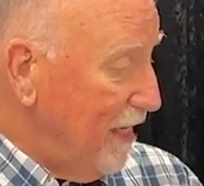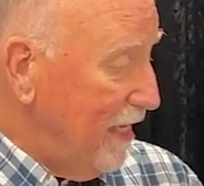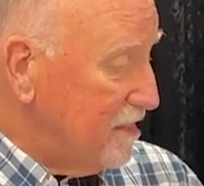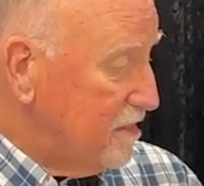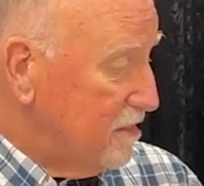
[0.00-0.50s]

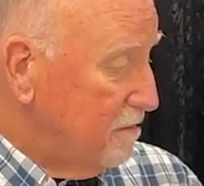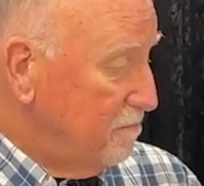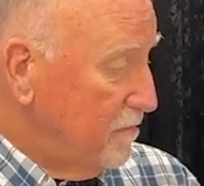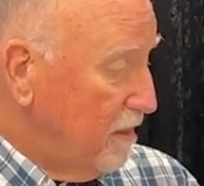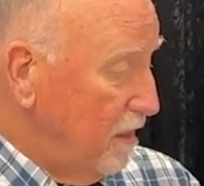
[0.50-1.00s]
S
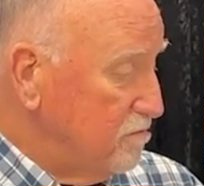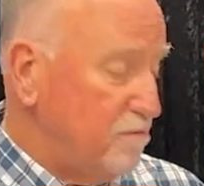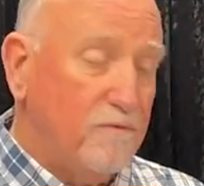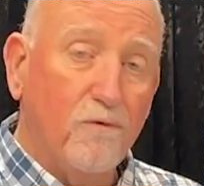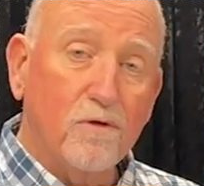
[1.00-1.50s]
comes
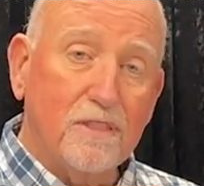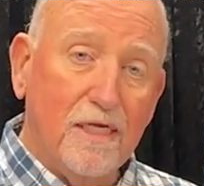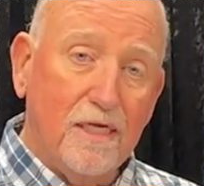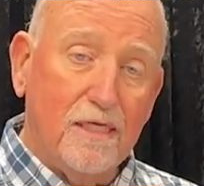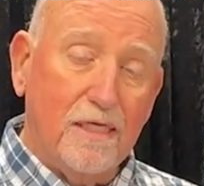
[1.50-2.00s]
before
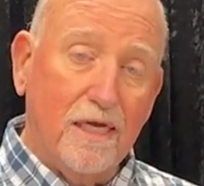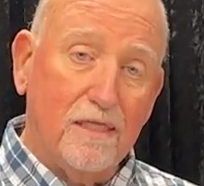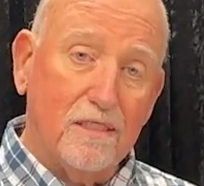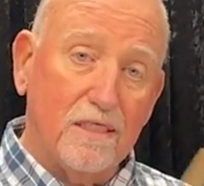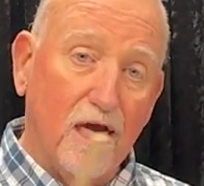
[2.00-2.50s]
T in the
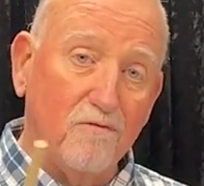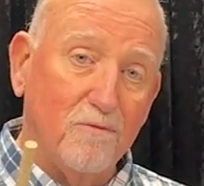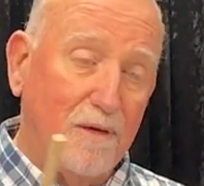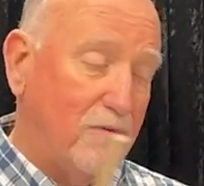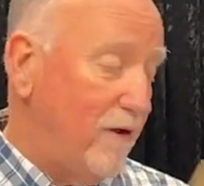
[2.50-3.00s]
English
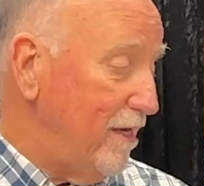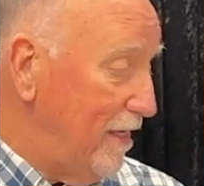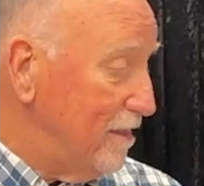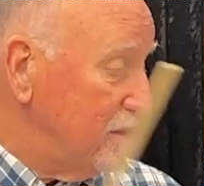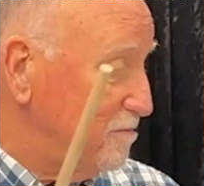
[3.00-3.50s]
alphabet, right?
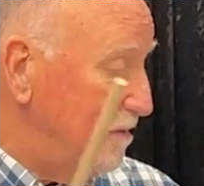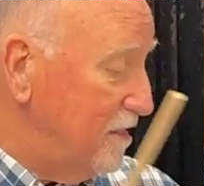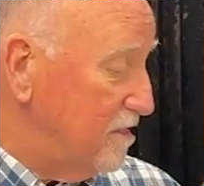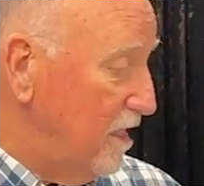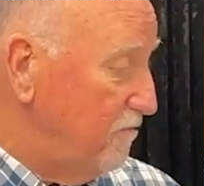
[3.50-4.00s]
And the
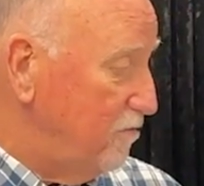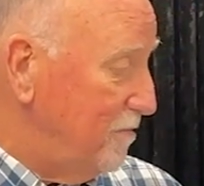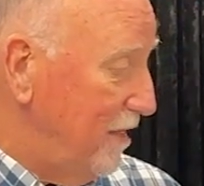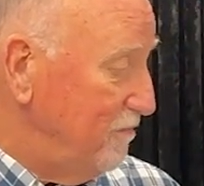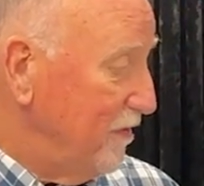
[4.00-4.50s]
Spanish
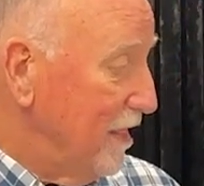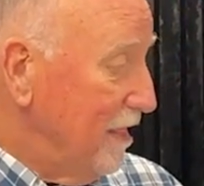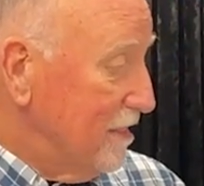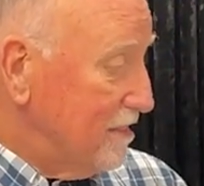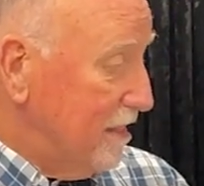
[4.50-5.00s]
alphabet.
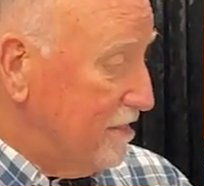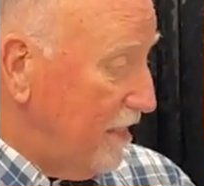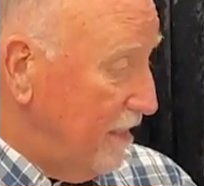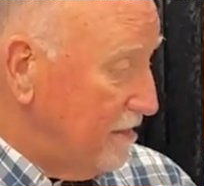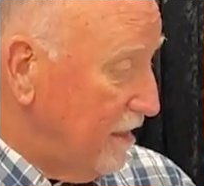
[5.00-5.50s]

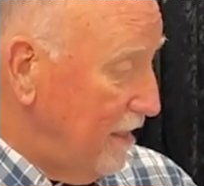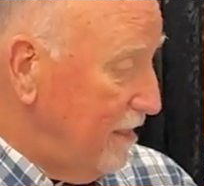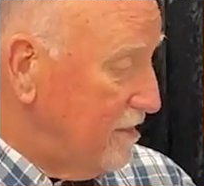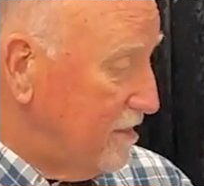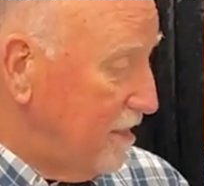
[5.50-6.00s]
60
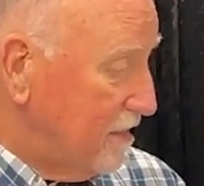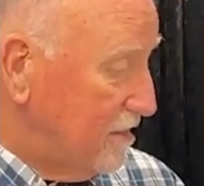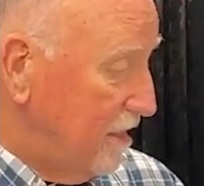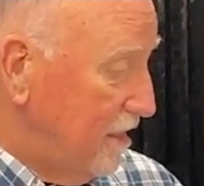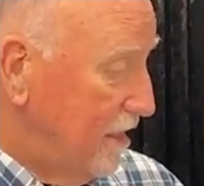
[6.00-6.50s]
is
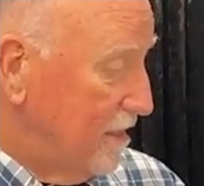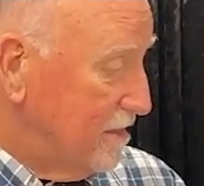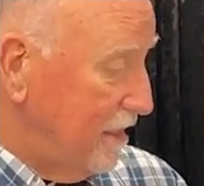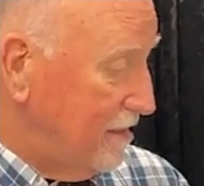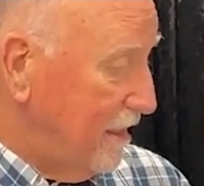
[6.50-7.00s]
60,
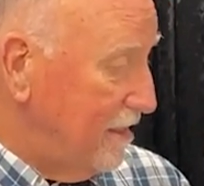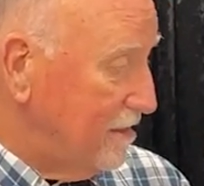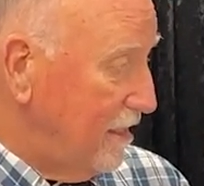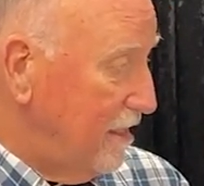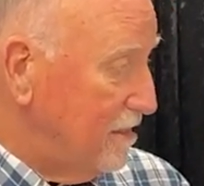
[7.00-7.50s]
70
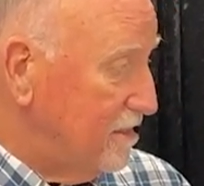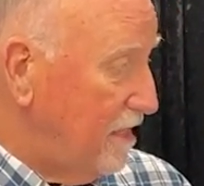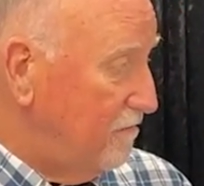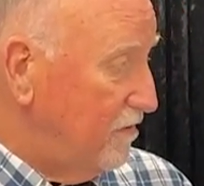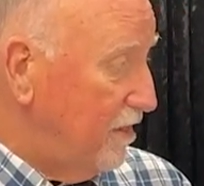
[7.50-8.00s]
is
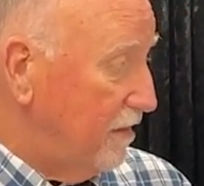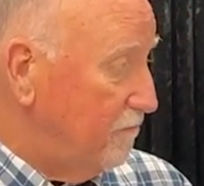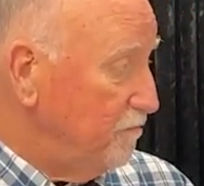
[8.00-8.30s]
70.